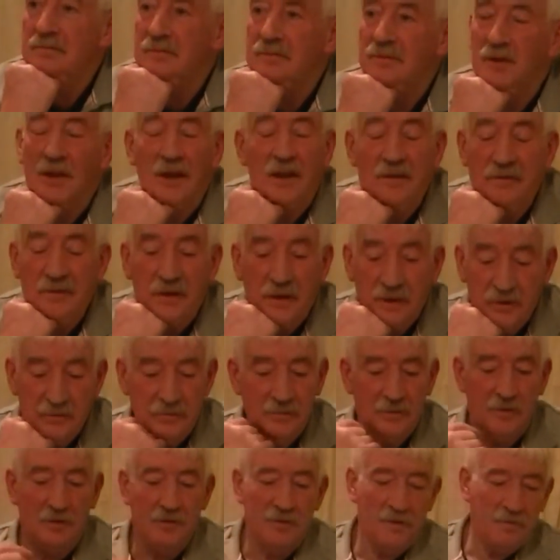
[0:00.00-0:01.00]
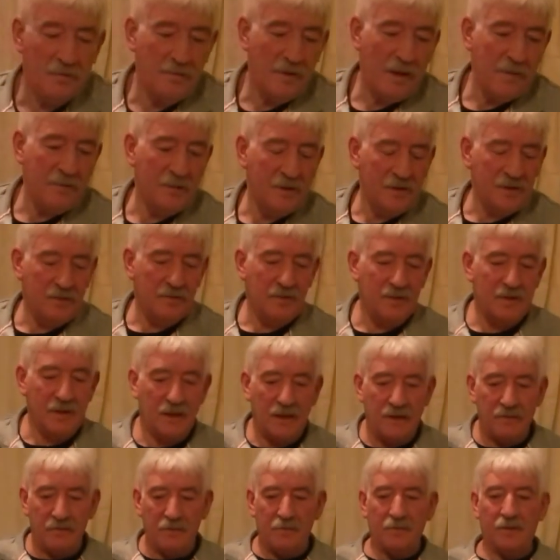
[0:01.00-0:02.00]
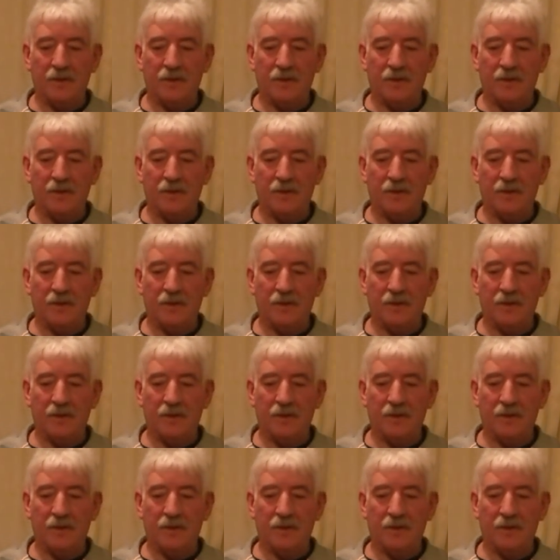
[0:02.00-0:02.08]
whatever, I'm always happy to receive them